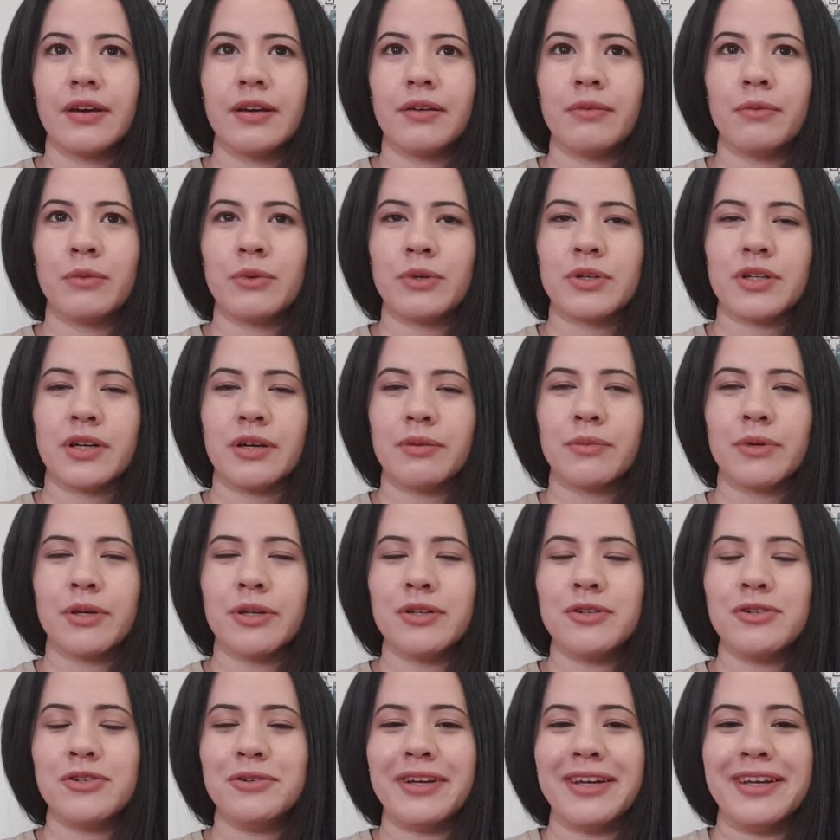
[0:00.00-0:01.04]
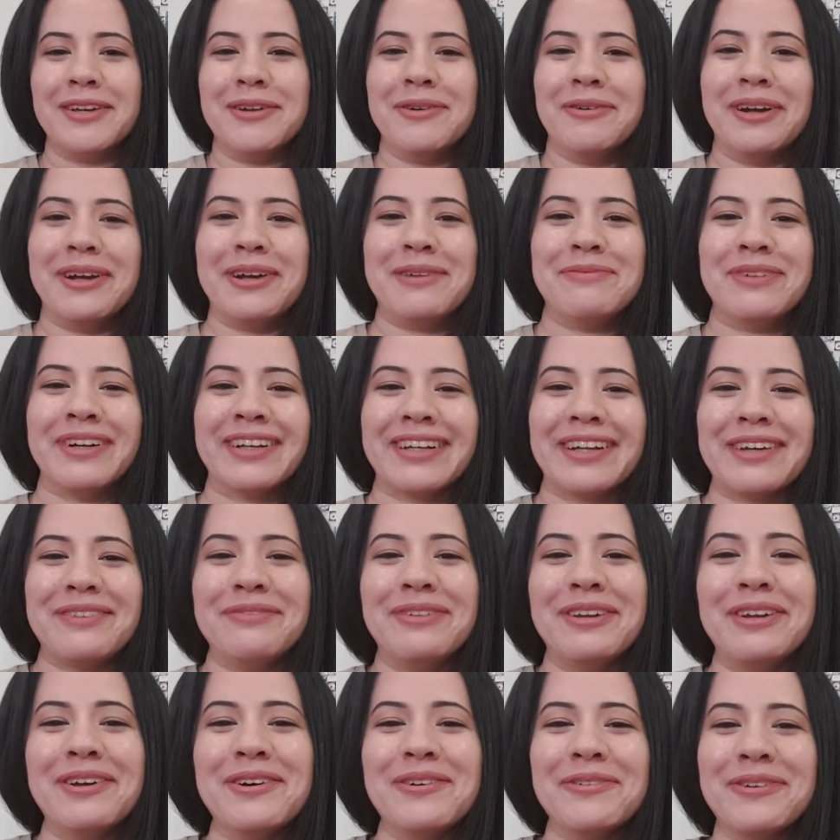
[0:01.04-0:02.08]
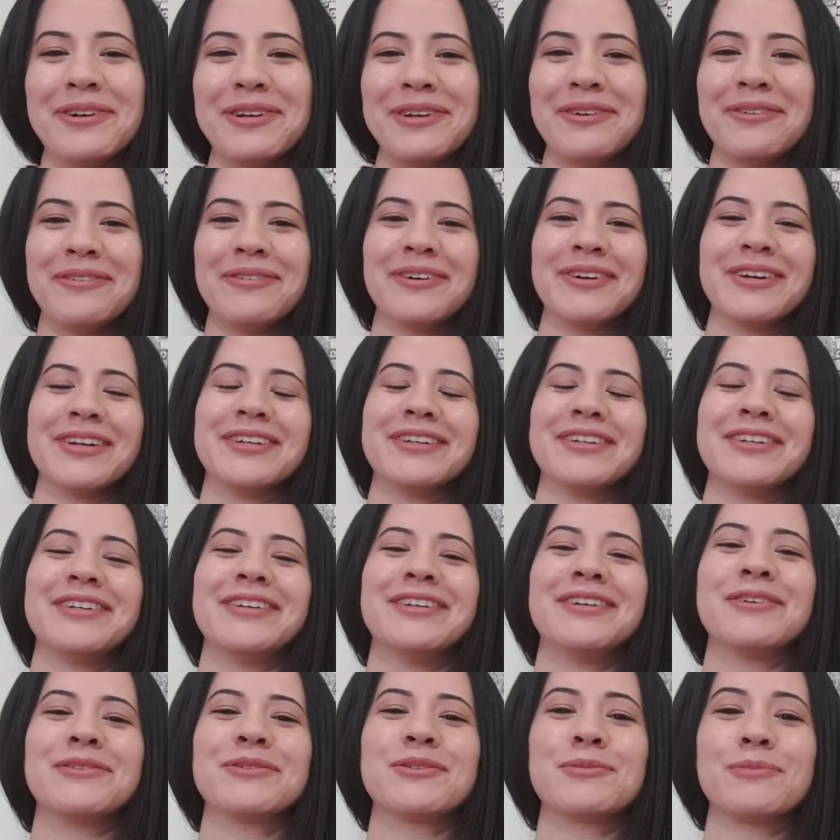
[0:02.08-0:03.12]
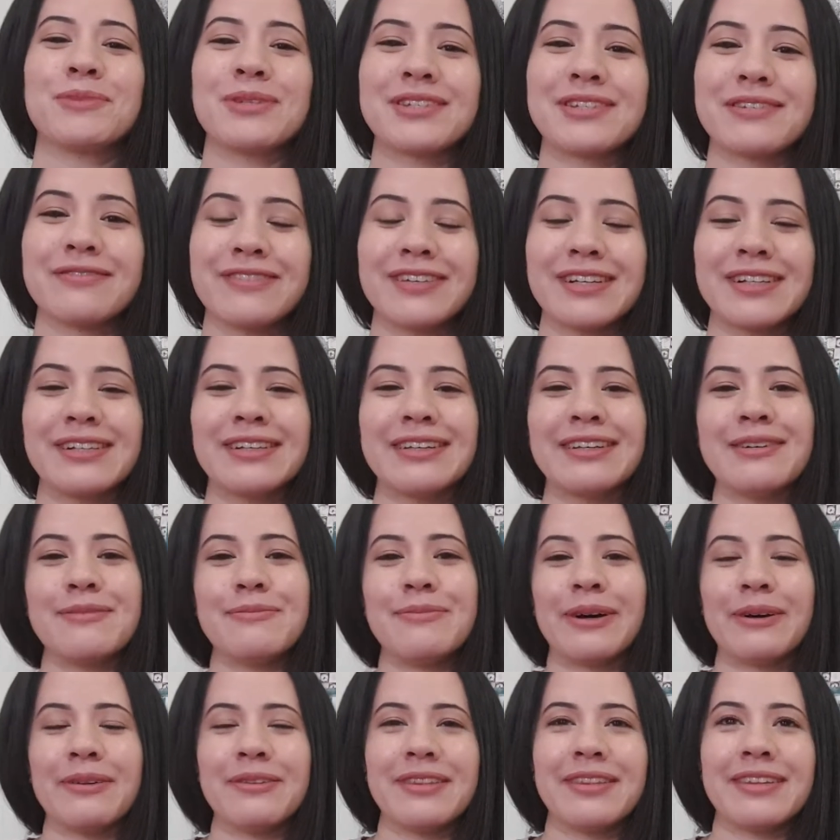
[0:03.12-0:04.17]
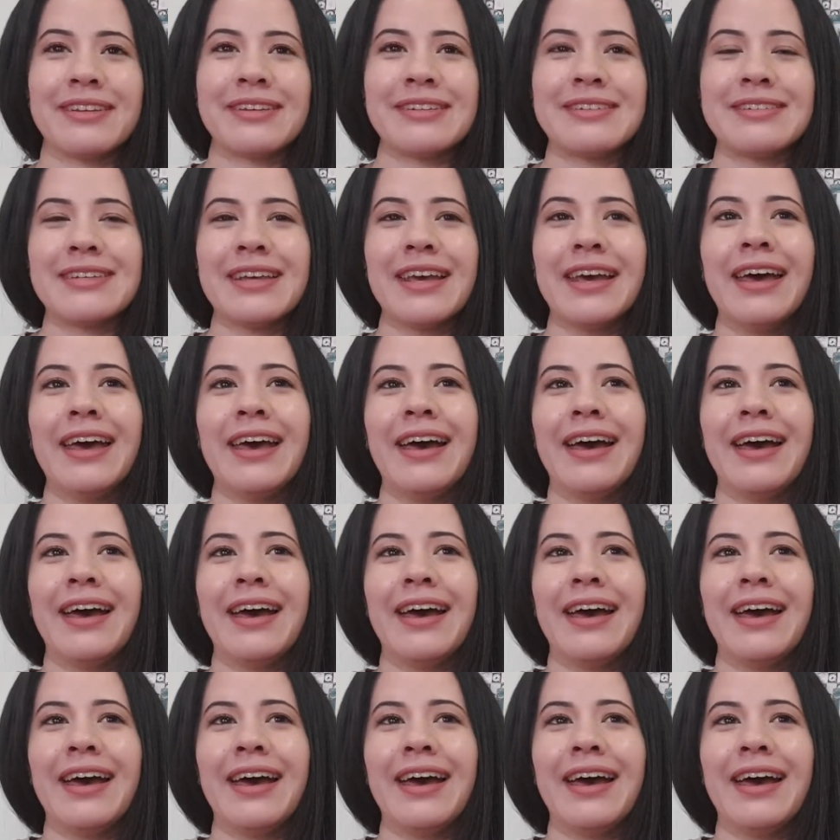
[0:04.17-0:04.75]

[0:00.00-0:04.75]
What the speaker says: which I'm gonna do anyway, but let me know what you want to know specifically about this.